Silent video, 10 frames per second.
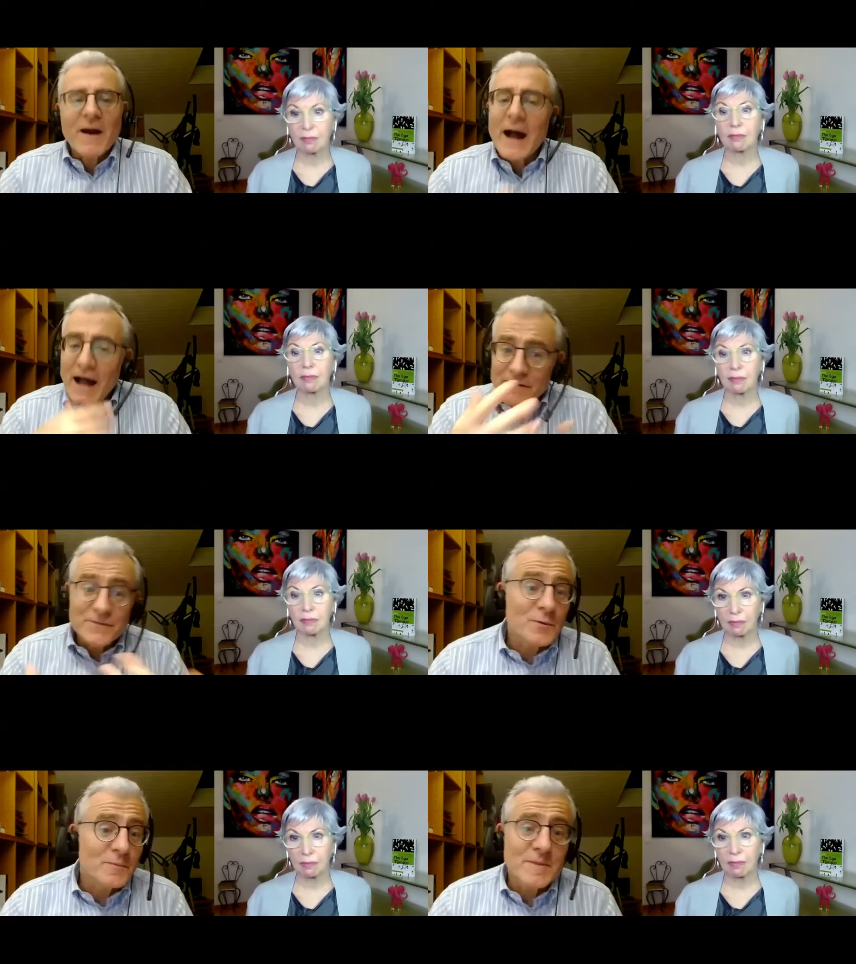Speaker 1: after,
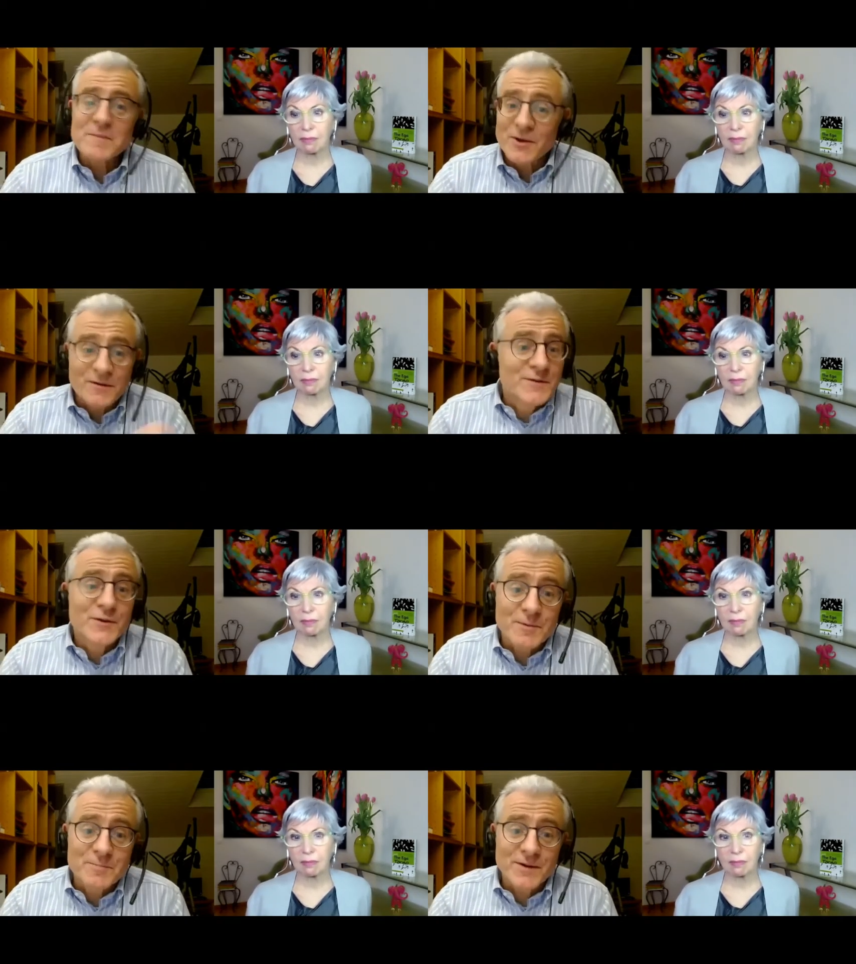maybe, you know, if the
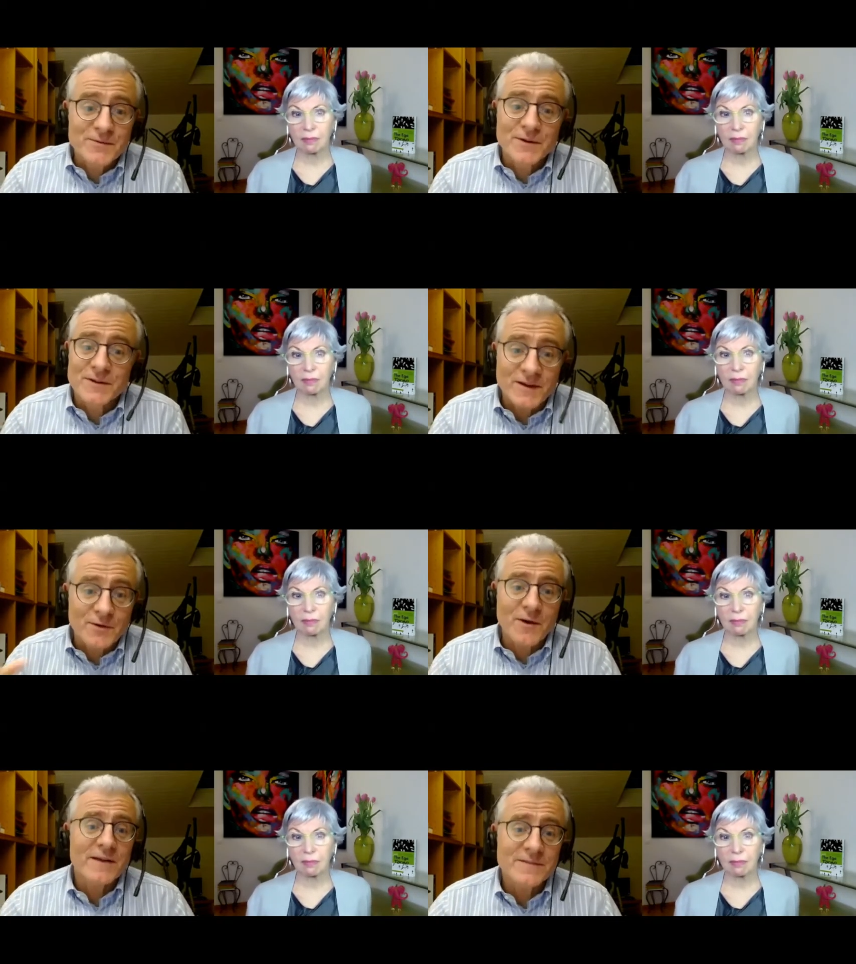other person is
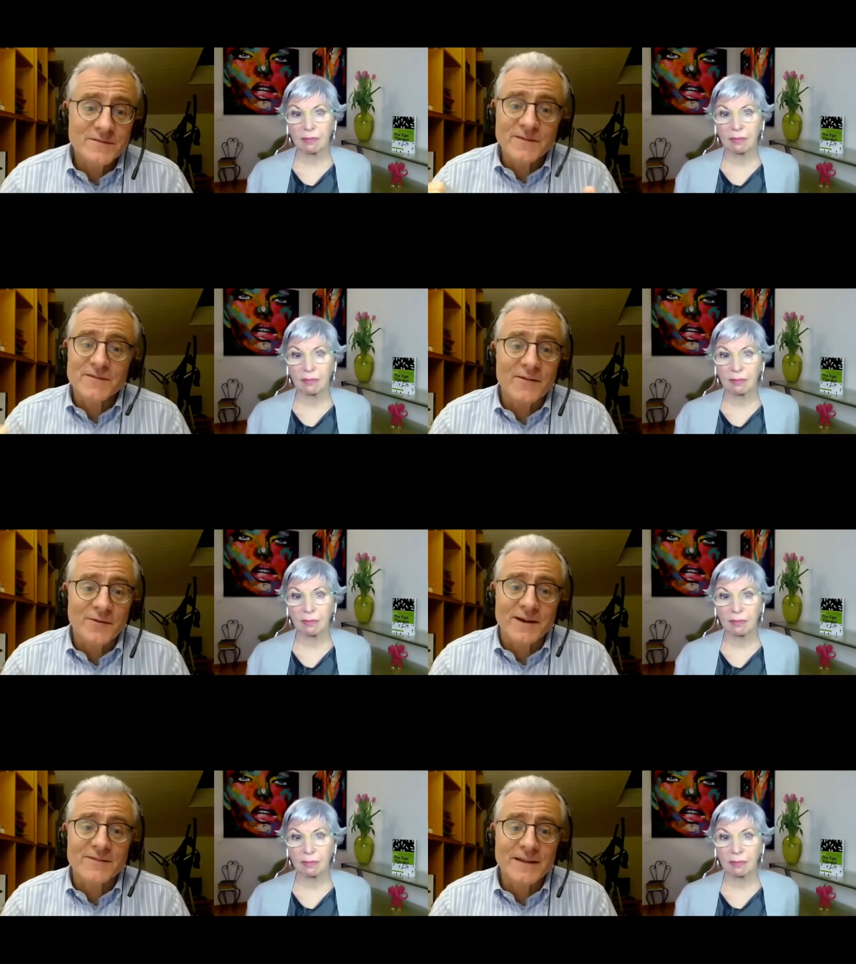aggressive, is angry,
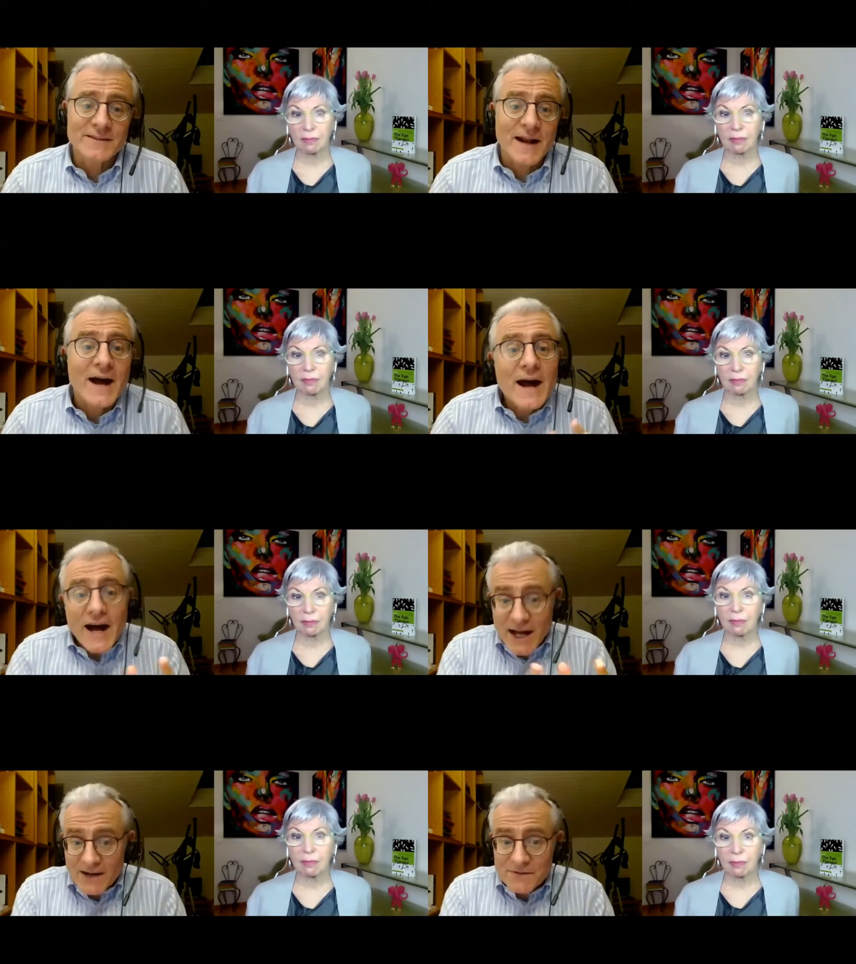et cetera,
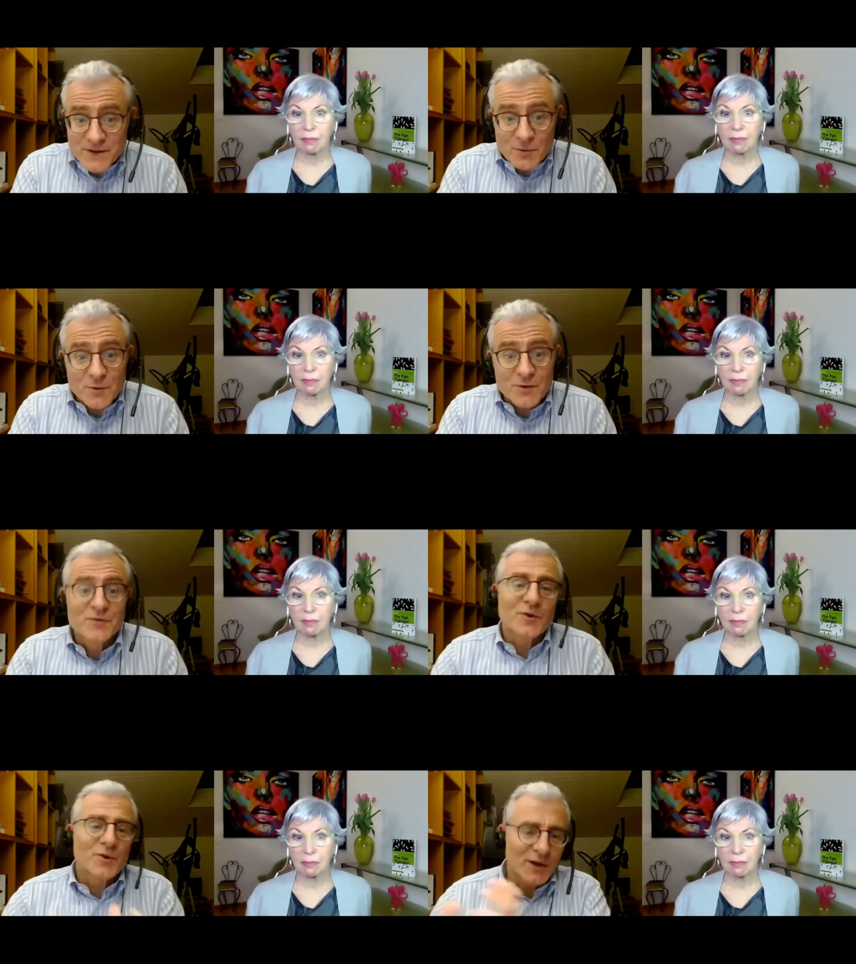afterwards,
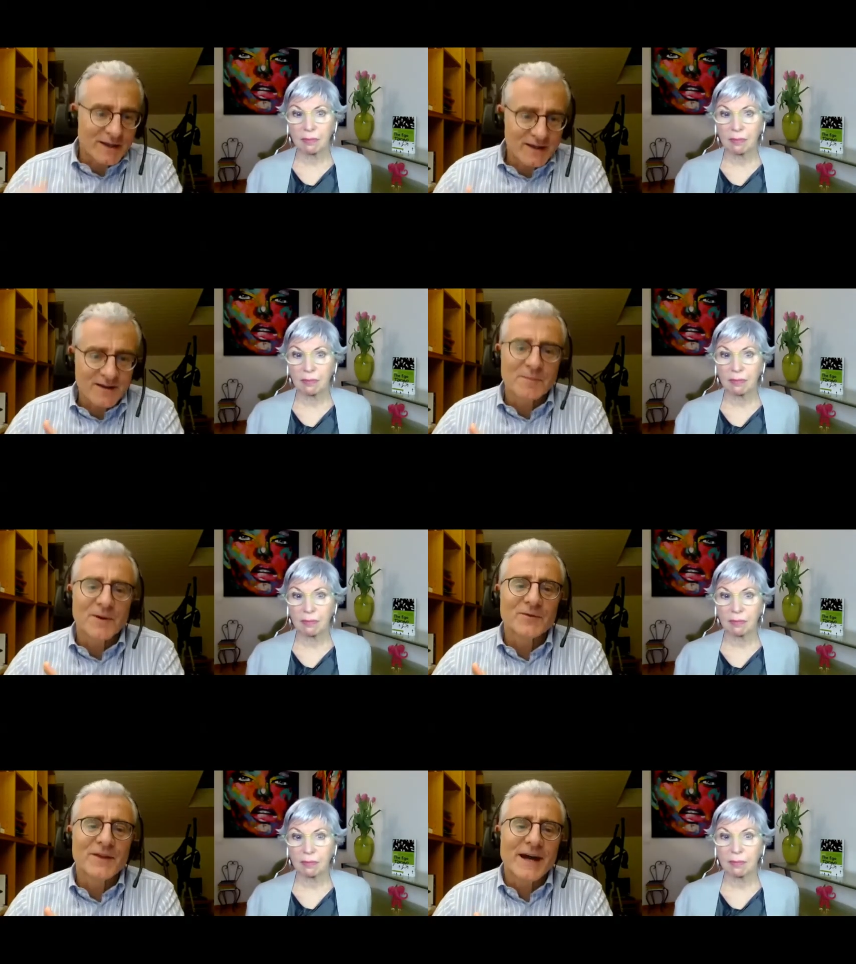you're going to care about
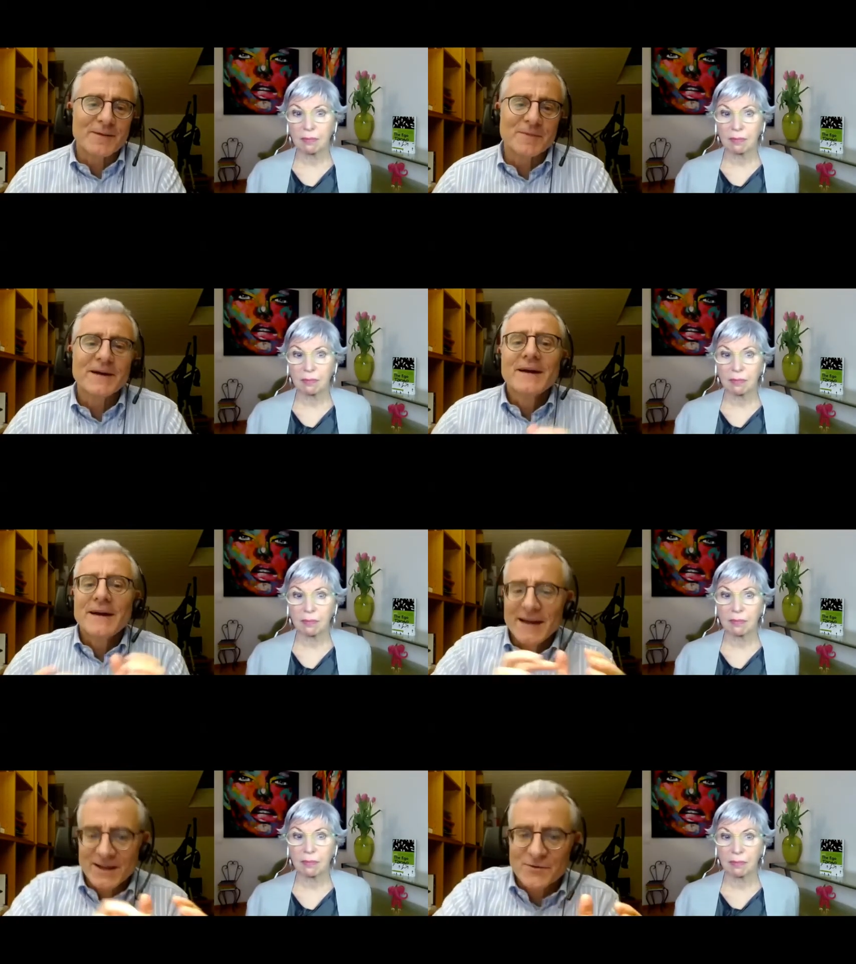them
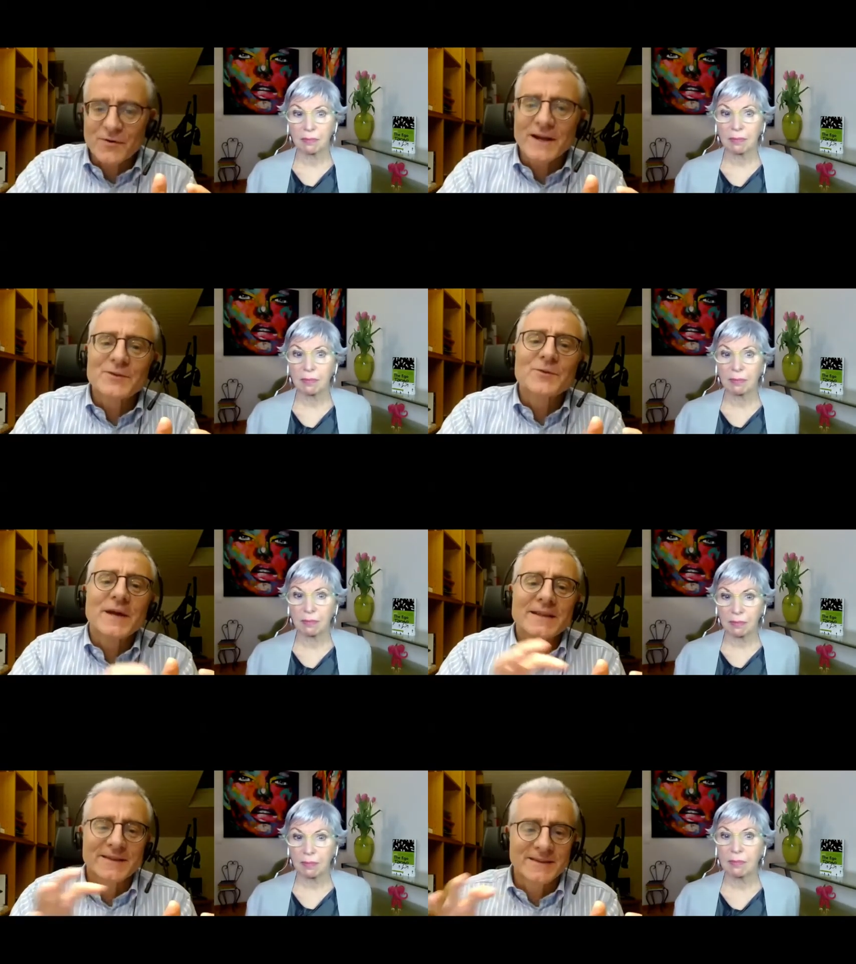and try to
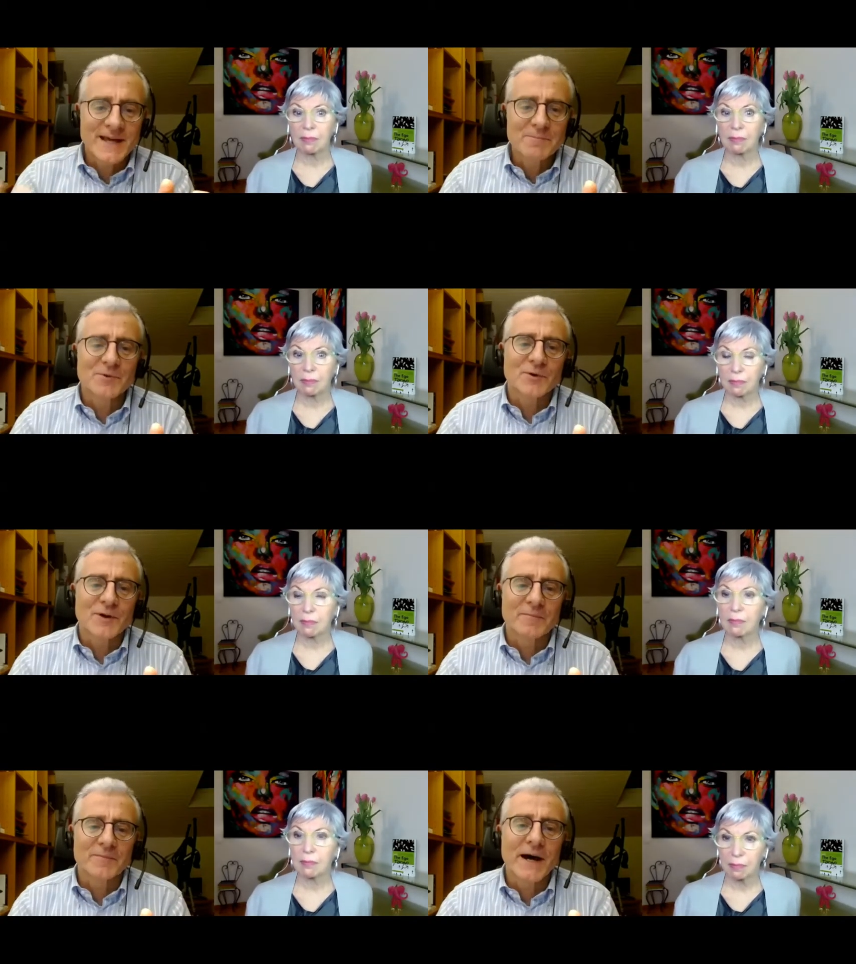get them to
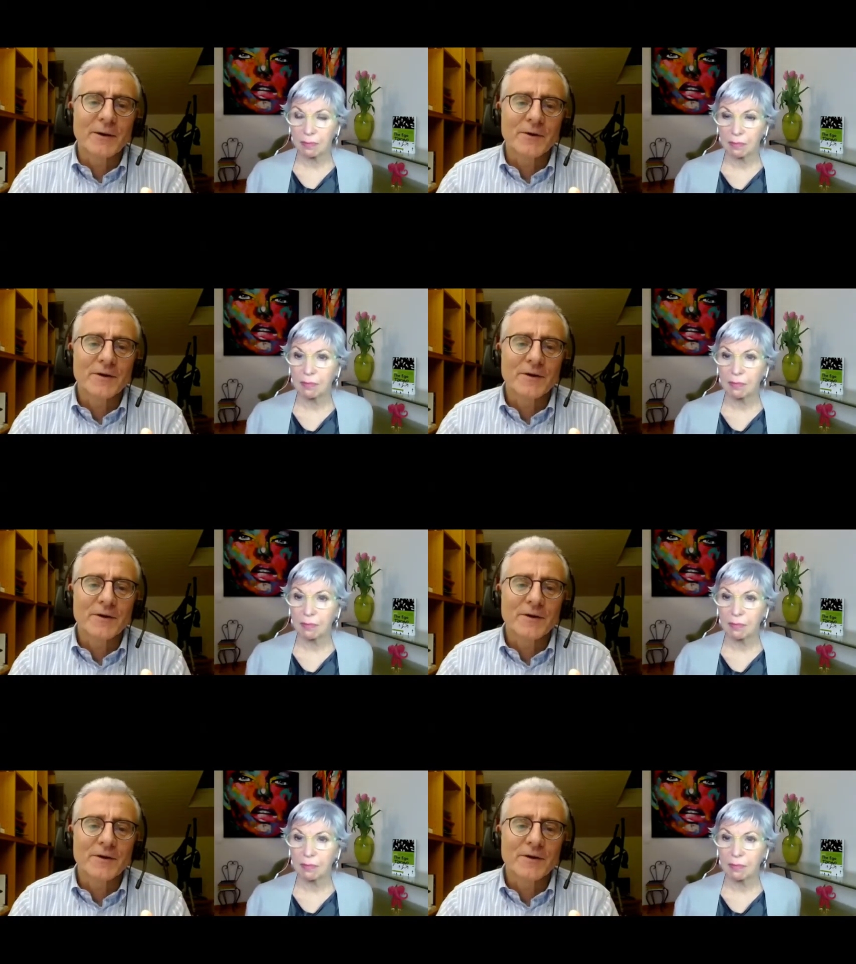calm down.